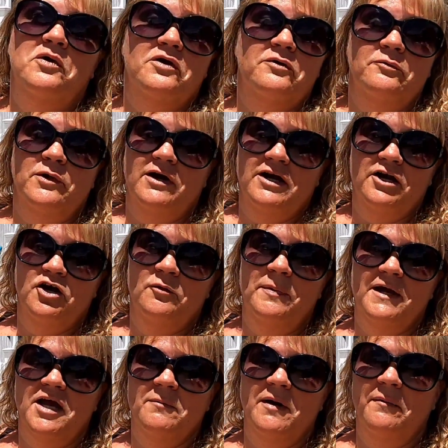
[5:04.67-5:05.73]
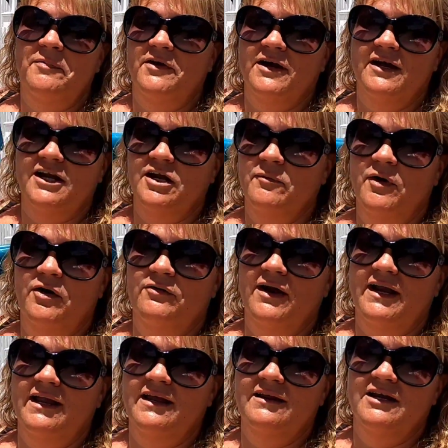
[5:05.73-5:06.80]
well, we're, we're going to go pick him up. They're getting him all
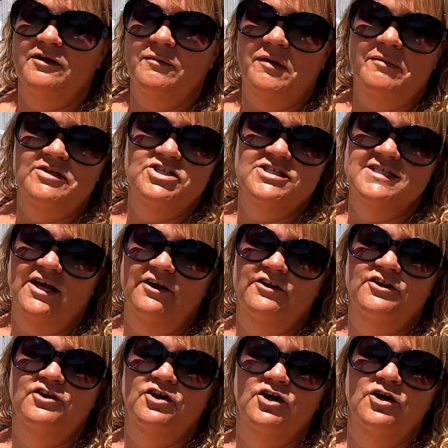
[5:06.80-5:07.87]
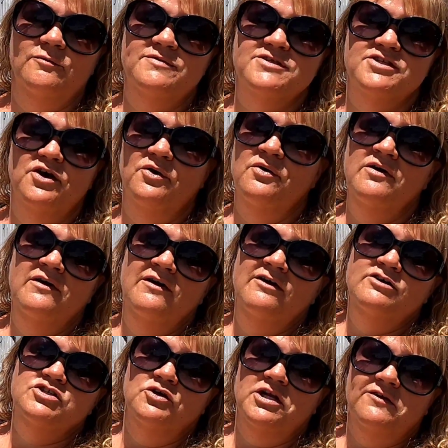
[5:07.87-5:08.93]
ready and going to meet me just down at the curb. So
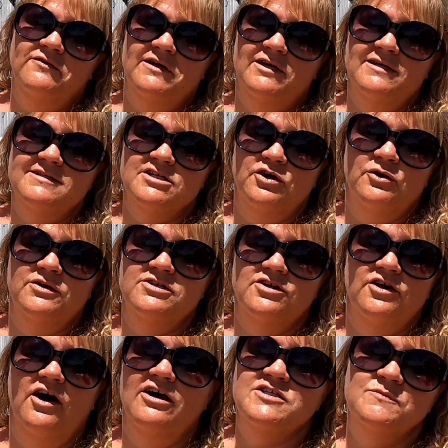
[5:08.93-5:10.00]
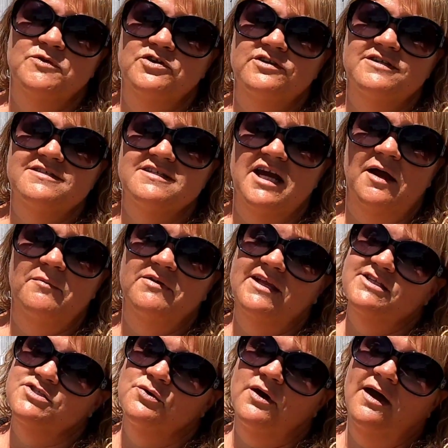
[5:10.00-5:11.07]
don't even get to go into the hospital this time,
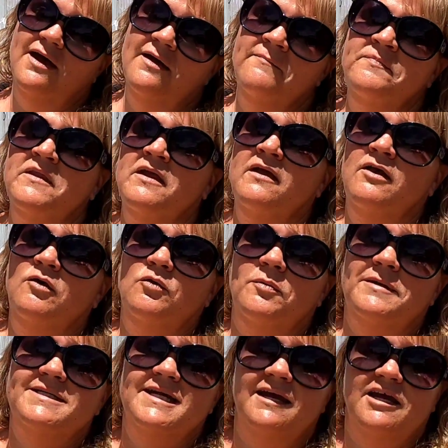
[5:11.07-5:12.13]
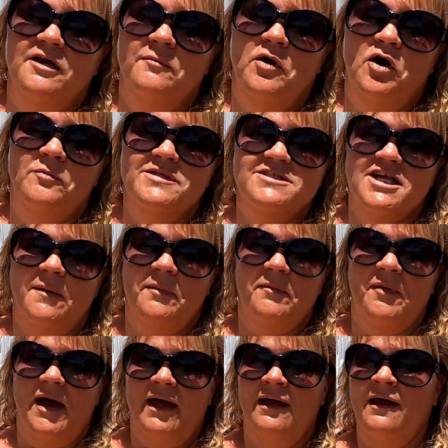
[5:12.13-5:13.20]
but that's okay. We'll be taking him home and
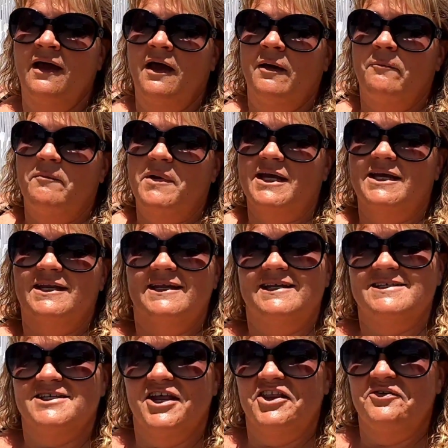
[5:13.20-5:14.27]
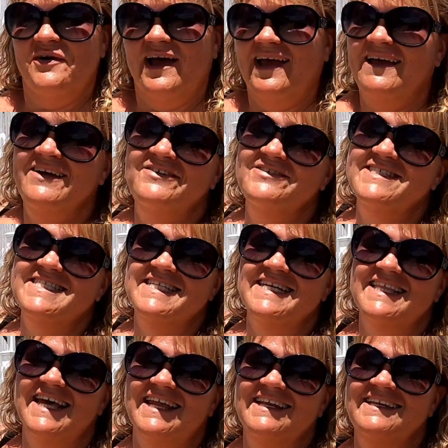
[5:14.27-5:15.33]
stopping by Mickey D's on the way. We'll
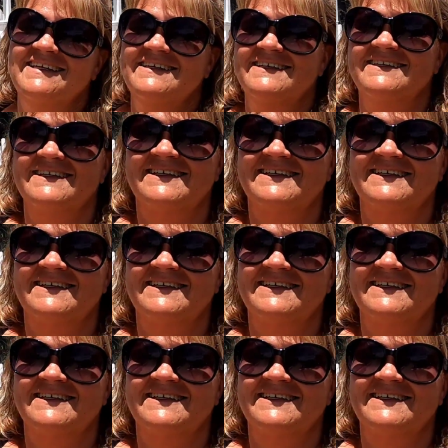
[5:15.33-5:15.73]
see you then.